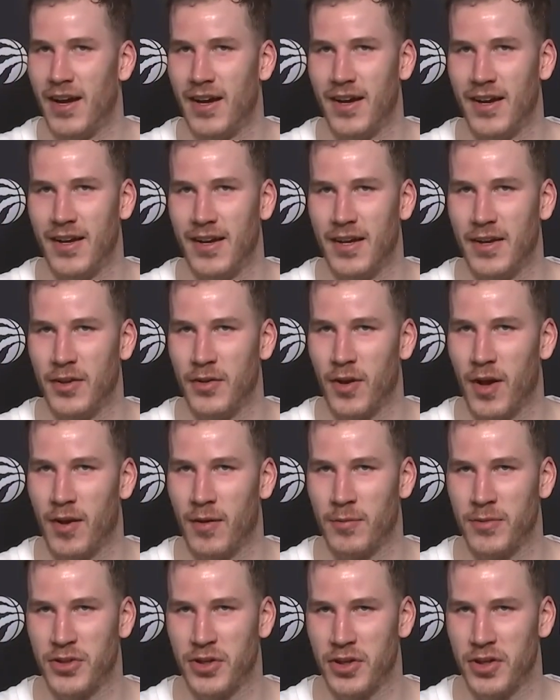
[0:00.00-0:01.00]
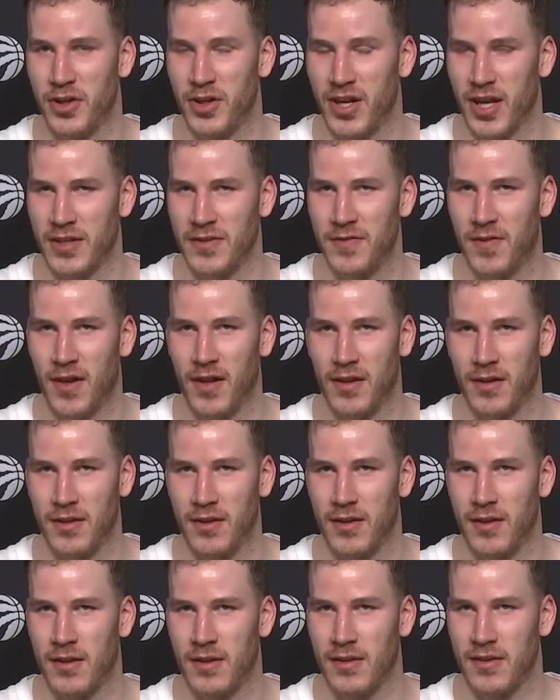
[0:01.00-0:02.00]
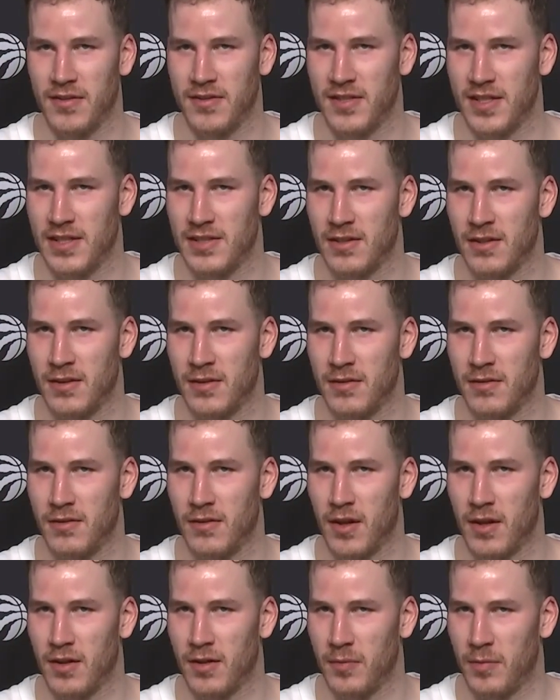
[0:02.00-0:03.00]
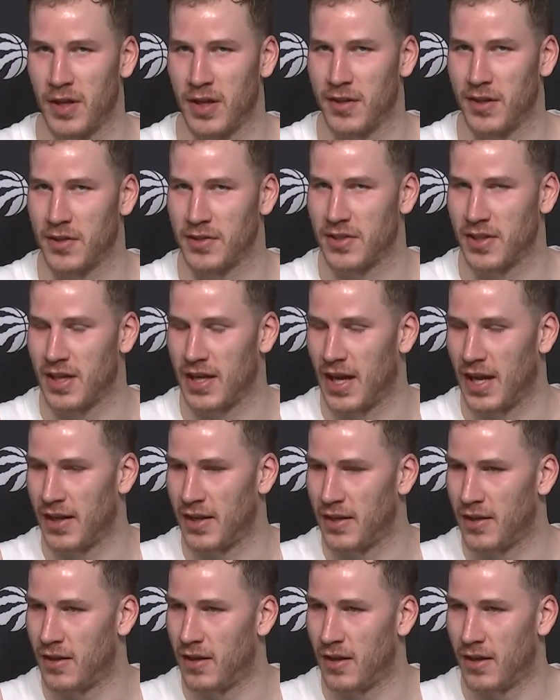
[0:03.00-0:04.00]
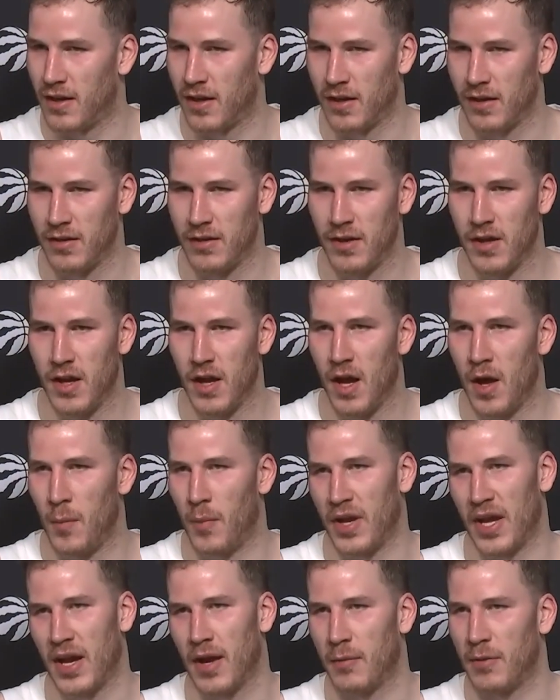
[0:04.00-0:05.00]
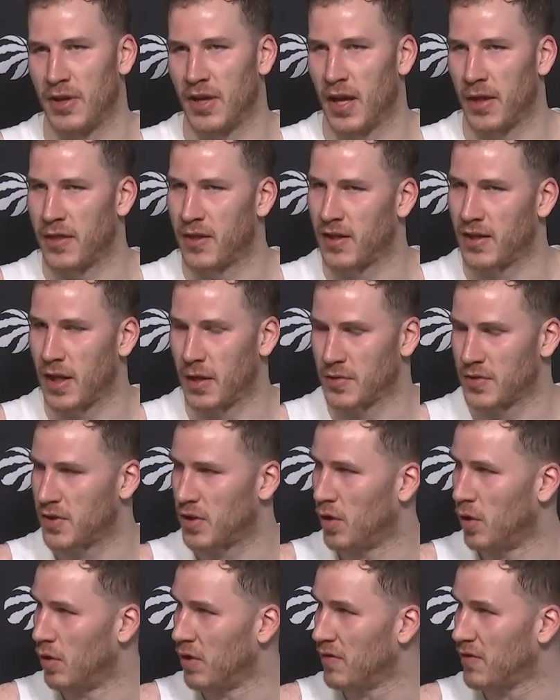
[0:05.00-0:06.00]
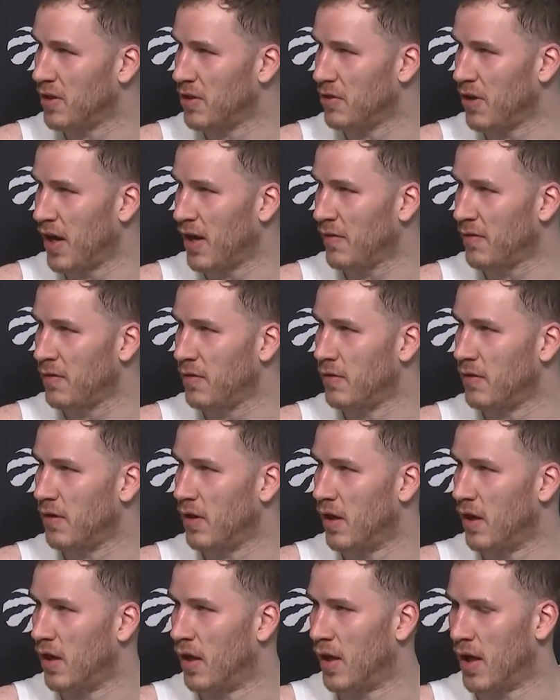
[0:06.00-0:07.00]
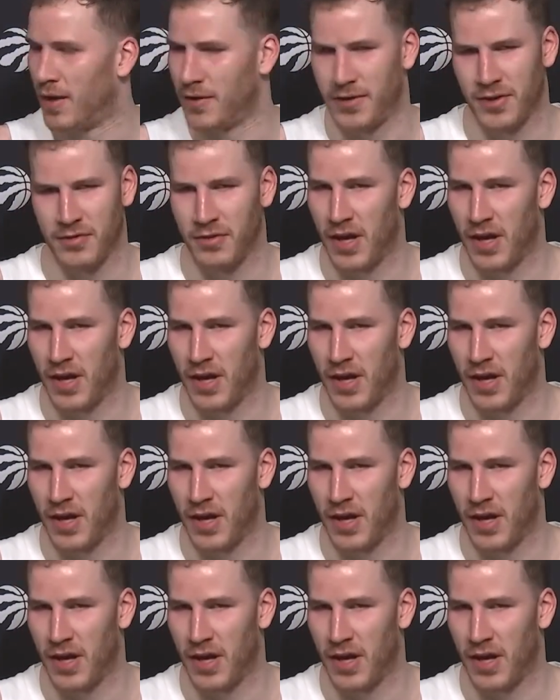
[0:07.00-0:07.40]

And I think that's just something that can't go overstated, his impact already that we're seeing from Jakob